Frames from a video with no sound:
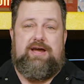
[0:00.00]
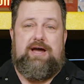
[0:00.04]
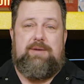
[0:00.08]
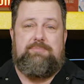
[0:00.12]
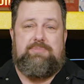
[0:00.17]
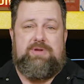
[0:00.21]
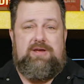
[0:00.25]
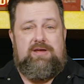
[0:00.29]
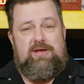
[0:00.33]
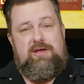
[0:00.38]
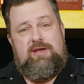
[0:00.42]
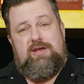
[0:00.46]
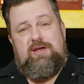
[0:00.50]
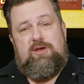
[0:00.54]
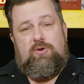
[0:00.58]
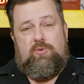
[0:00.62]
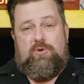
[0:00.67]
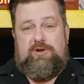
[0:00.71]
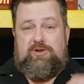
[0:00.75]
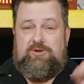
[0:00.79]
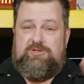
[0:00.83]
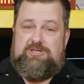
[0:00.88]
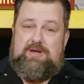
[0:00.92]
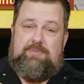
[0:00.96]
up
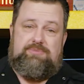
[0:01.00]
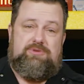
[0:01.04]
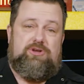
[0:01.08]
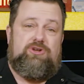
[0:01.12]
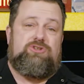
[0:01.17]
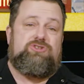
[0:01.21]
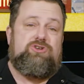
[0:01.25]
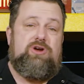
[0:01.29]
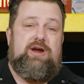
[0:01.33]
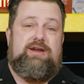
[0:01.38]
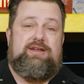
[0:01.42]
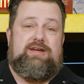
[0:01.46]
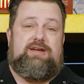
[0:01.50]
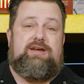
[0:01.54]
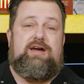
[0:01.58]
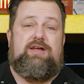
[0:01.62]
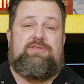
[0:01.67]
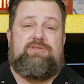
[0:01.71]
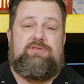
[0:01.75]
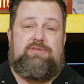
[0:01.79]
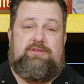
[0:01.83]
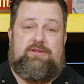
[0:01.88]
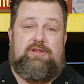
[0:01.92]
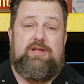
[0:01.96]
when he was up there trying to
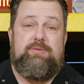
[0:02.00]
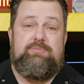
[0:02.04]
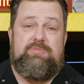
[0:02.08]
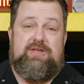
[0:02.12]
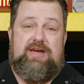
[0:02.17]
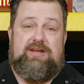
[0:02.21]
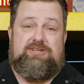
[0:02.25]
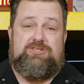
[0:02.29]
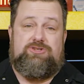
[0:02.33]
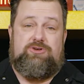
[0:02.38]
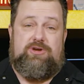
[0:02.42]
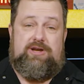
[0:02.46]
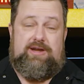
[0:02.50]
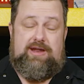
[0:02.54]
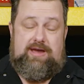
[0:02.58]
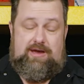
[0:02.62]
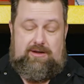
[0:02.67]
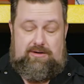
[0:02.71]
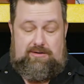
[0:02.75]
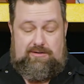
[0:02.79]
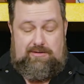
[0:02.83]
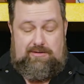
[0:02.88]
cut and limb that tree down.